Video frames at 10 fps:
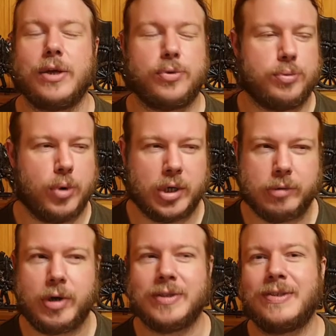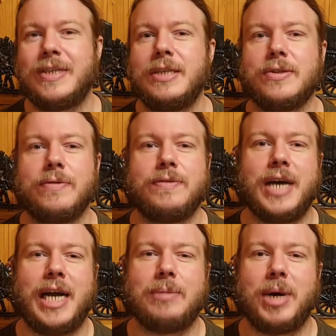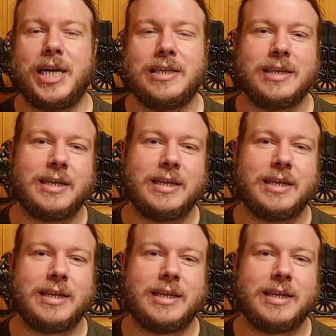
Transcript: throwing around sticks of dynamite,